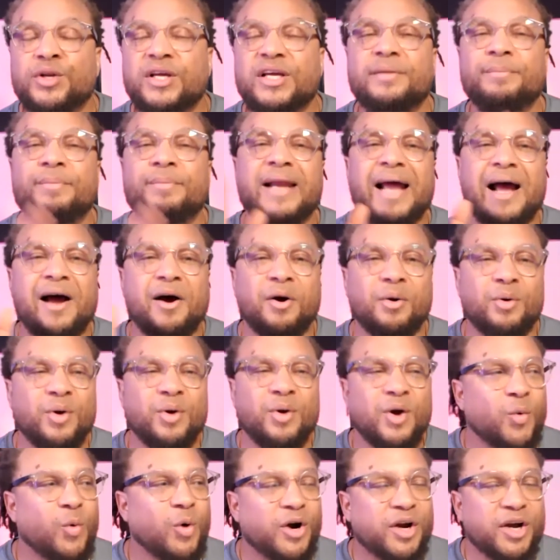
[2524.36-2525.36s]
He'd been out
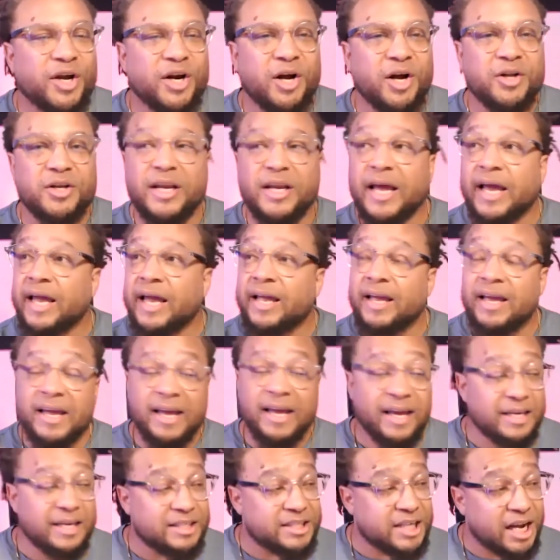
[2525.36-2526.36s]
working all day,
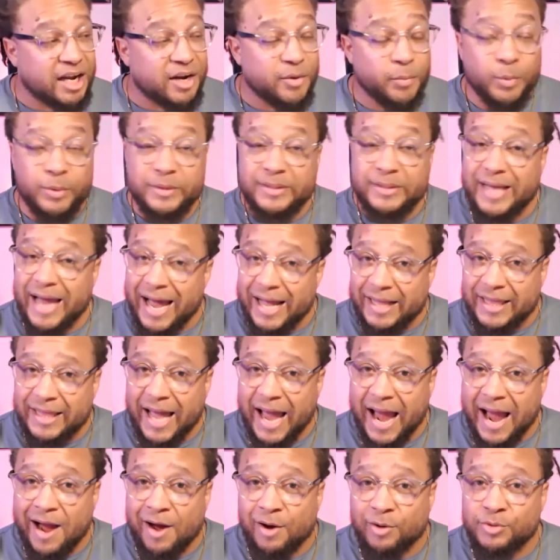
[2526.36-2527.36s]
and Jacob was at the
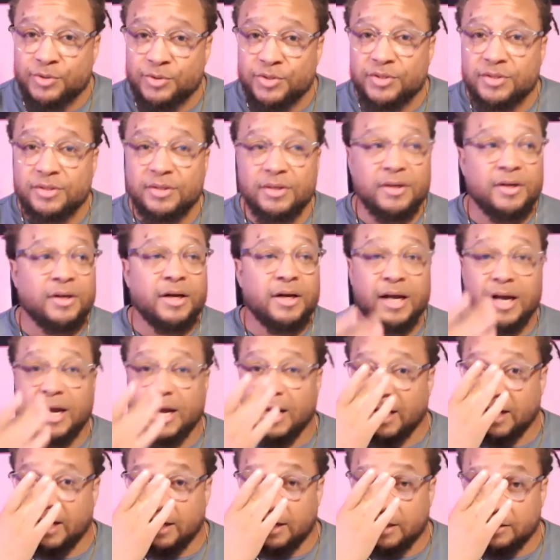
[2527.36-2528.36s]
house
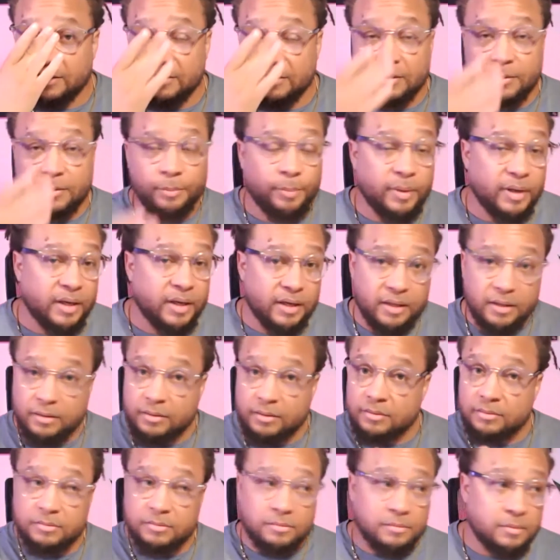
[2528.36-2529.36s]
uh,
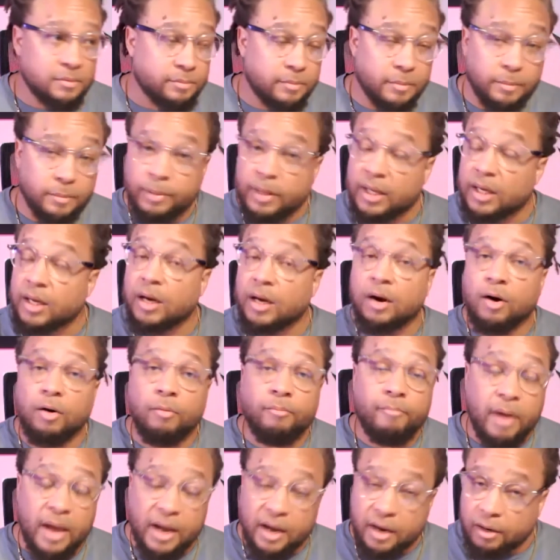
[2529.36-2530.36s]
being being a
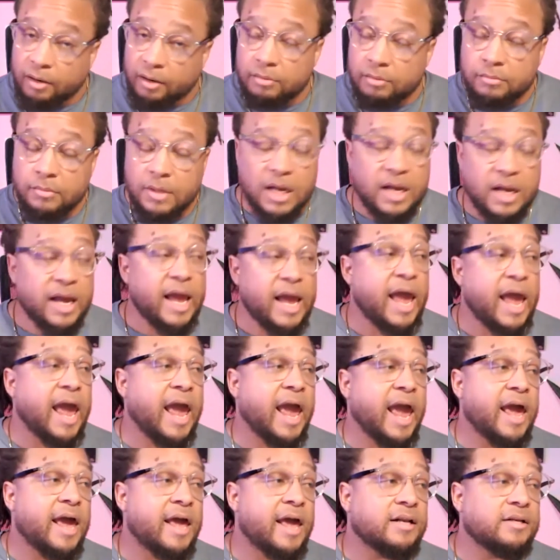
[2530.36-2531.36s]
homemaker,
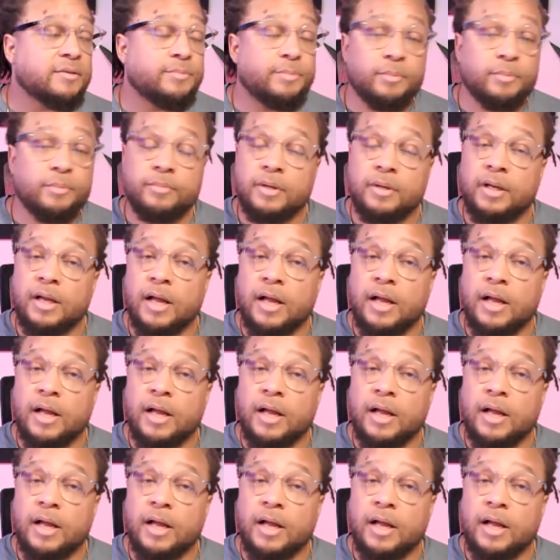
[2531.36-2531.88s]
and